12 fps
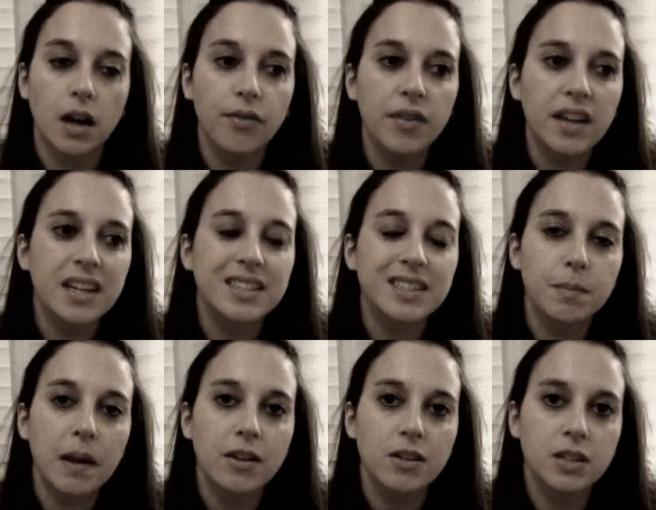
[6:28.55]
I think it's
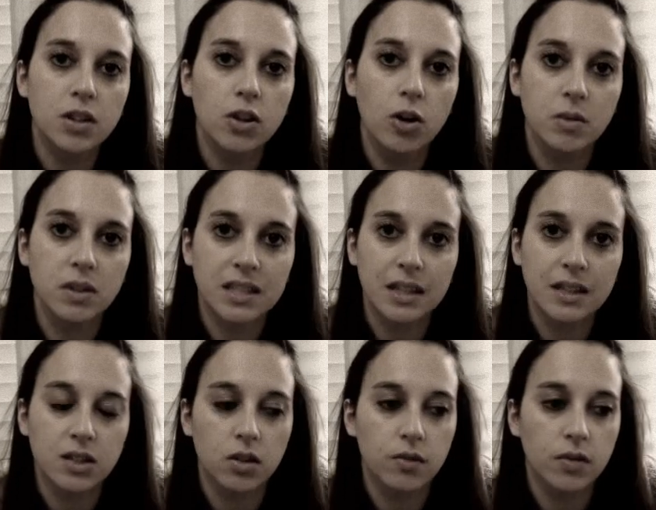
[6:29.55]
about using common
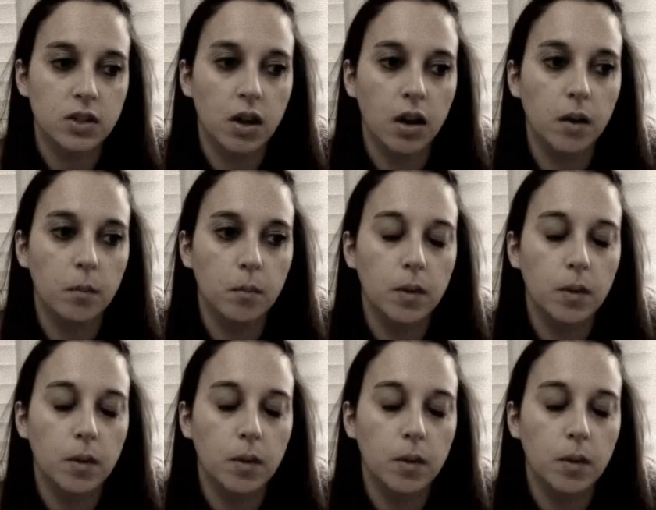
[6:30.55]
sense a lot of the time,